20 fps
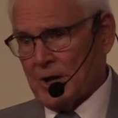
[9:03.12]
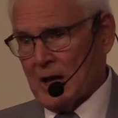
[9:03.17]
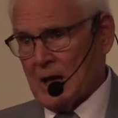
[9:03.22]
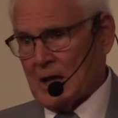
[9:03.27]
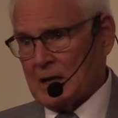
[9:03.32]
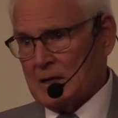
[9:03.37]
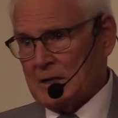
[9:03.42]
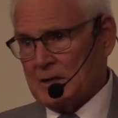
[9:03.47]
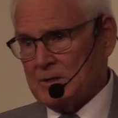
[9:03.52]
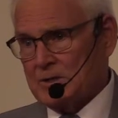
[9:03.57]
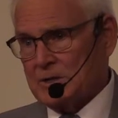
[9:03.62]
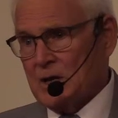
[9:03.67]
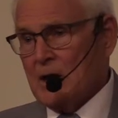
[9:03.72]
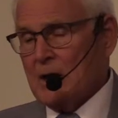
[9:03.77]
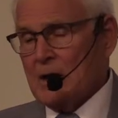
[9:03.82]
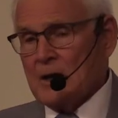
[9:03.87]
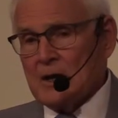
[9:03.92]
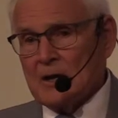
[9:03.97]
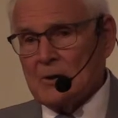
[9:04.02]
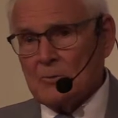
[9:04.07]
knowledge,
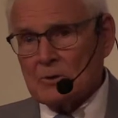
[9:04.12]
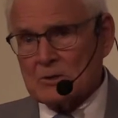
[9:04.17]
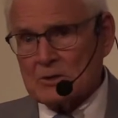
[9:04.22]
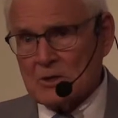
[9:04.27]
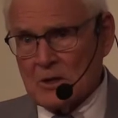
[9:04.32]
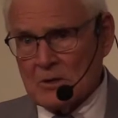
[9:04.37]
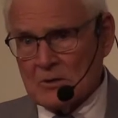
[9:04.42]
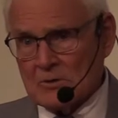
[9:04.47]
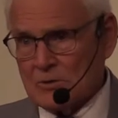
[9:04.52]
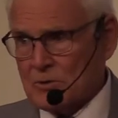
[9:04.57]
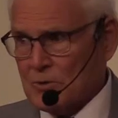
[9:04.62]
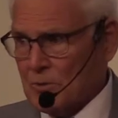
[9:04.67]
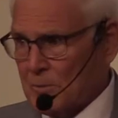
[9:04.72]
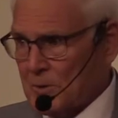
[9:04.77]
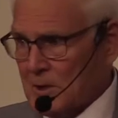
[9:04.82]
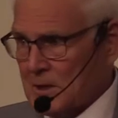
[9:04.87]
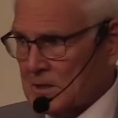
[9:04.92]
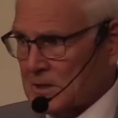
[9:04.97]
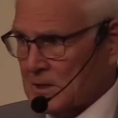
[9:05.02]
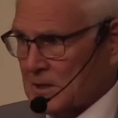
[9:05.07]
he was also
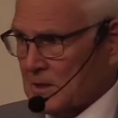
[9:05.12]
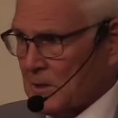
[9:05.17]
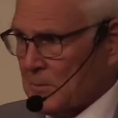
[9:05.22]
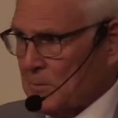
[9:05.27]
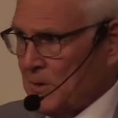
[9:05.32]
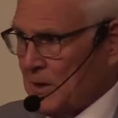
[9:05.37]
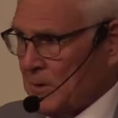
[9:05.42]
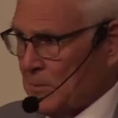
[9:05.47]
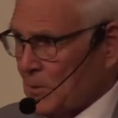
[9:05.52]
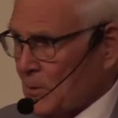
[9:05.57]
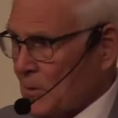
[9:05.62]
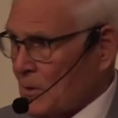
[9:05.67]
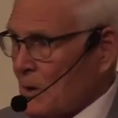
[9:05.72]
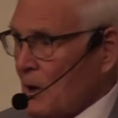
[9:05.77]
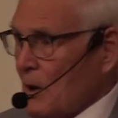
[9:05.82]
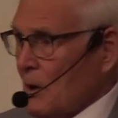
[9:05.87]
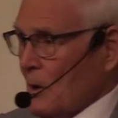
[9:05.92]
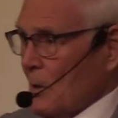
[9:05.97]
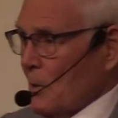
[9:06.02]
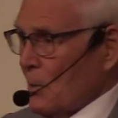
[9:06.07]
blessing the people
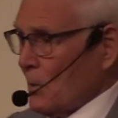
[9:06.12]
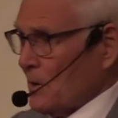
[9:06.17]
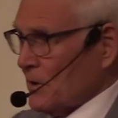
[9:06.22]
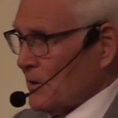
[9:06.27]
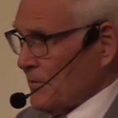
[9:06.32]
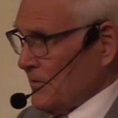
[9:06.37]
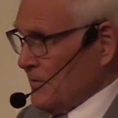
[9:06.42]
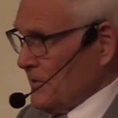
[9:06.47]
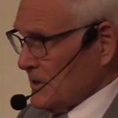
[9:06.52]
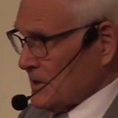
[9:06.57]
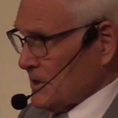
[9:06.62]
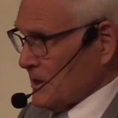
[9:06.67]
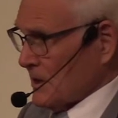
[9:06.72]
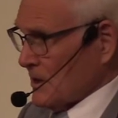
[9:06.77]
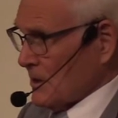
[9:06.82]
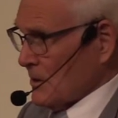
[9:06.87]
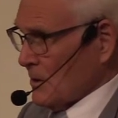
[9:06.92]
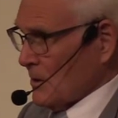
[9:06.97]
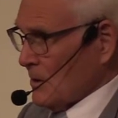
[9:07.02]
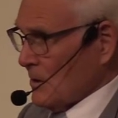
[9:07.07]
with
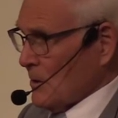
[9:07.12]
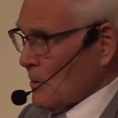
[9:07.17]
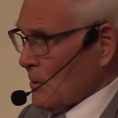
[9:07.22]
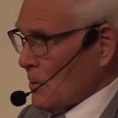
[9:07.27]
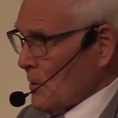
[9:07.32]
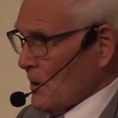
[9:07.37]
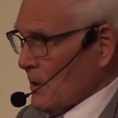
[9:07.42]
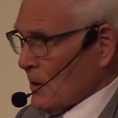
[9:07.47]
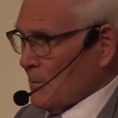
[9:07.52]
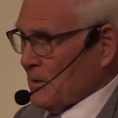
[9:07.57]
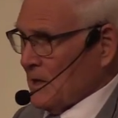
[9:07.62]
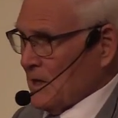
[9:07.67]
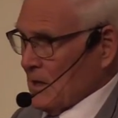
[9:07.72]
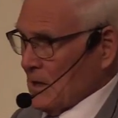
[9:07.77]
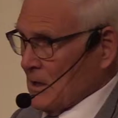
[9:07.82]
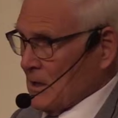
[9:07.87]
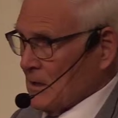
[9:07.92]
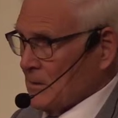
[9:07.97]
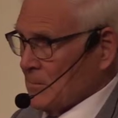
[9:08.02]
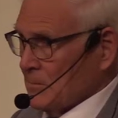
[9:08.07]
physical
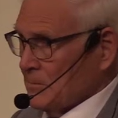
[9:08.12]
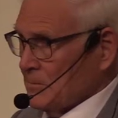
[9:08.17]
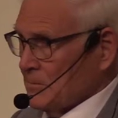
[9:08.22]
well-being.